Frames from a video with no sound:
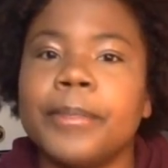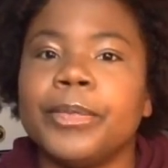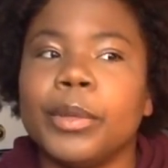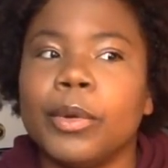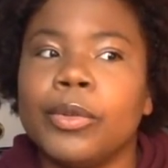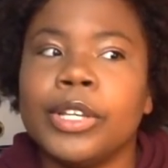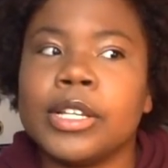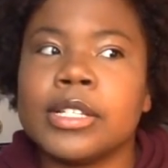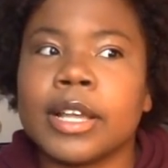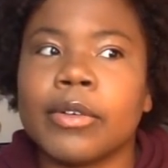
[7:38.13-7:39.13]
pneumonia
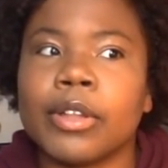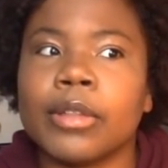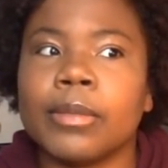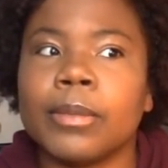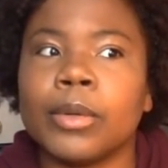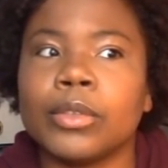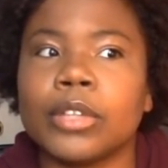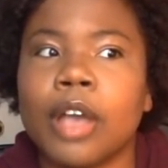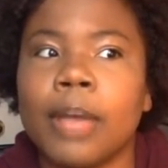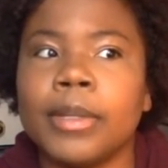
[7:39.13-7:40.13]
is like one of the most
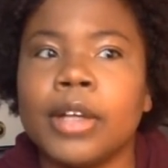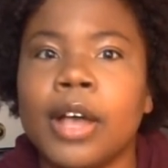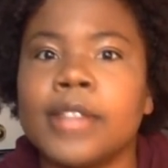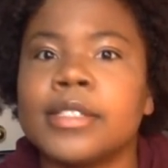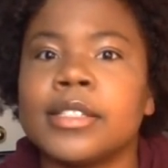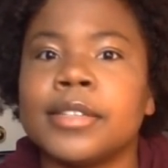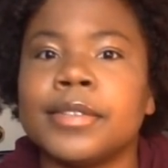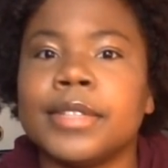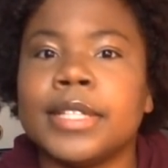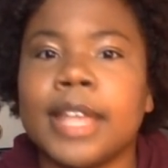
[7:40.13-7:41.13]
common causes of
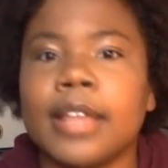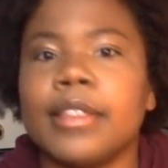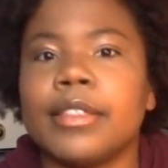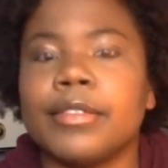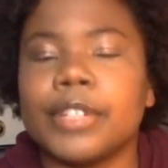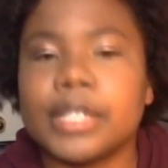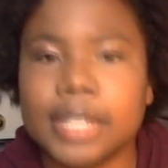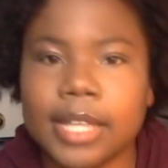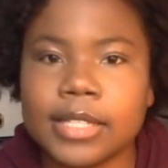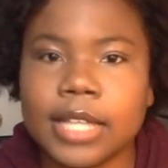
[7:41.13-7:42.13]
death for
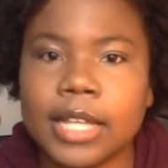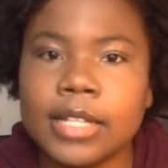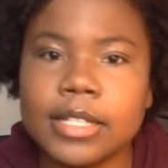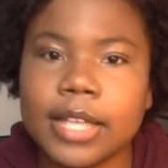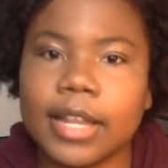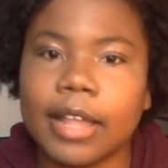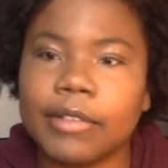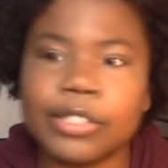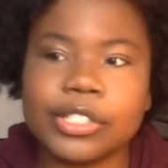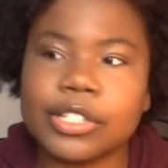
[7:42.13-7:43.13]
CS kids, and I
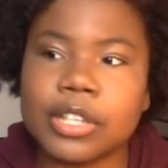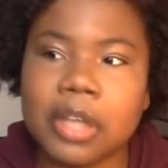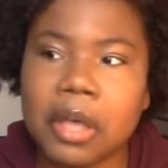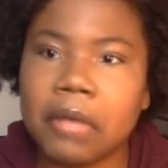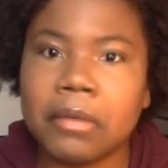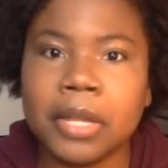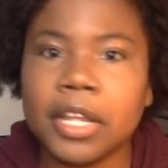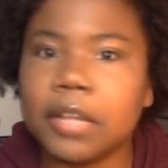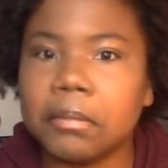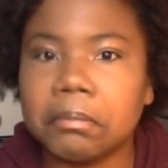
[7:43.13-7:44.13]
was just not with
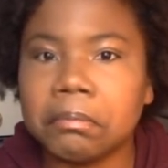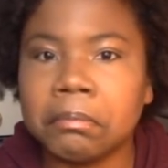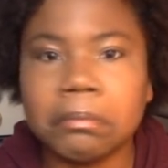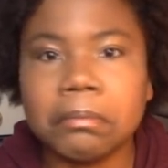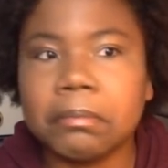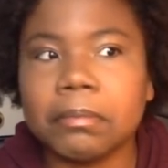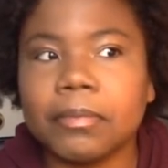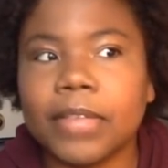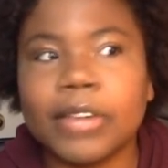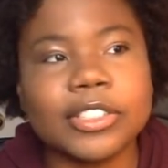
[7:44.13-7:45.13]
it.
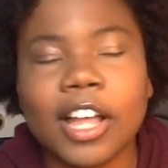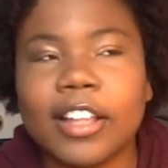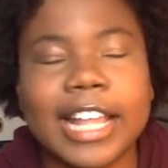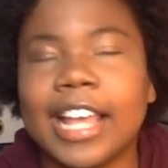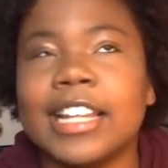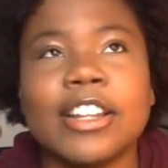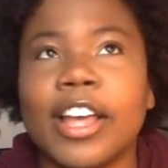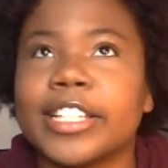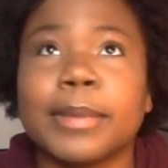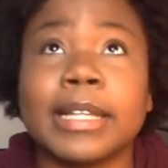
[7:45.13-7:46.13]
I was not, like, I did not
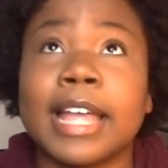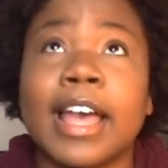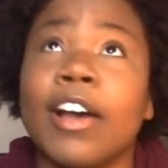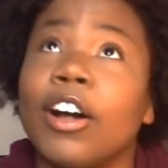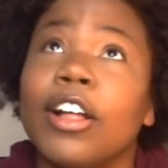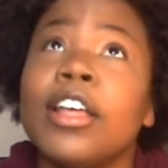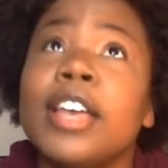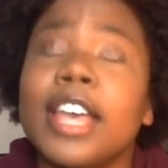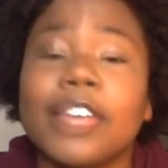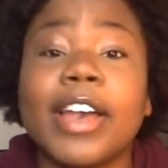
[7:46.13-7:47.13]
expect that at all.
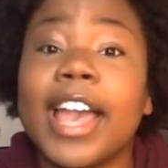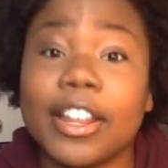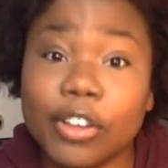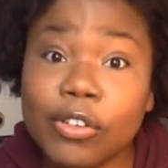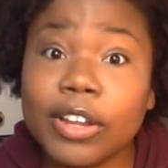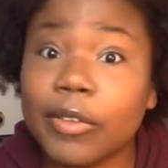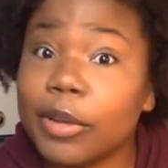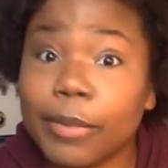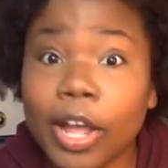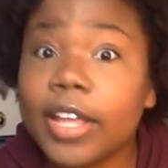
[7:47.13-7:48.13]
If I had known, I would
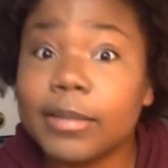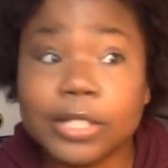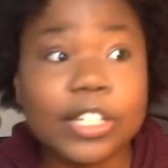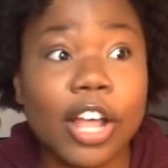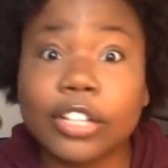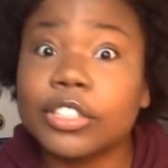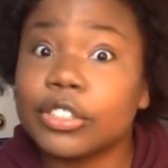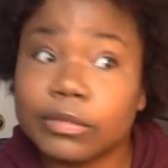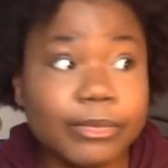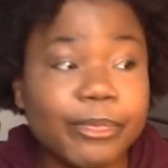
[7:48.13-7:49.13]
have brought him to the doctor
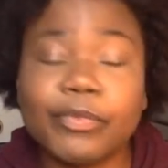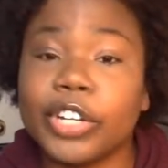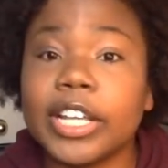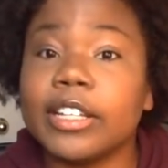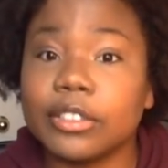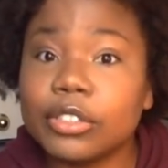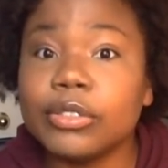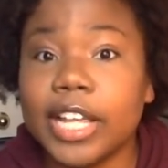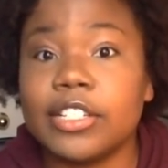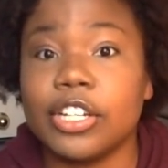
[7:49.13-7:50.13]
friggin' 2
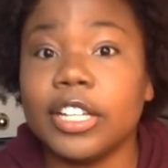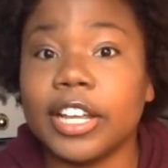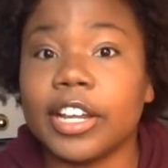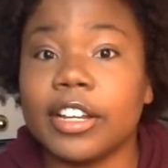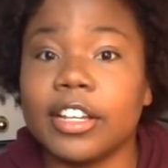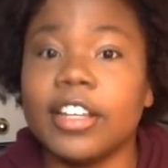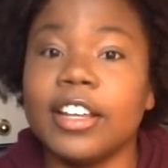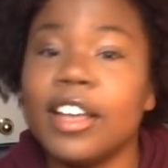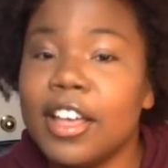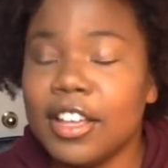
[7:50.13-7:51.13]
days earlier.
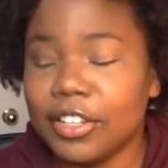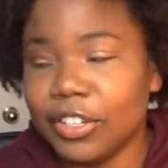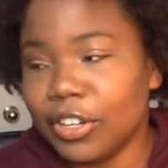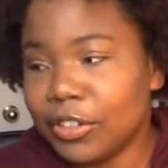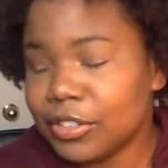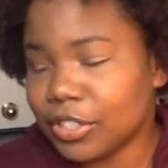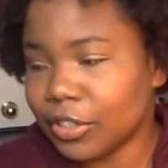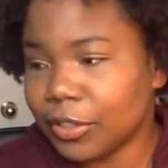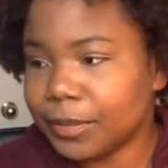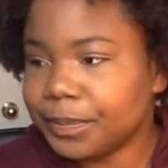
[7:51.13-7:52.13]
You know,
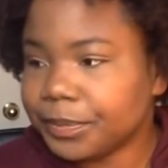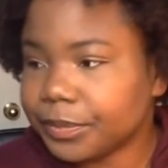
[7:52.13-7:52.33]
so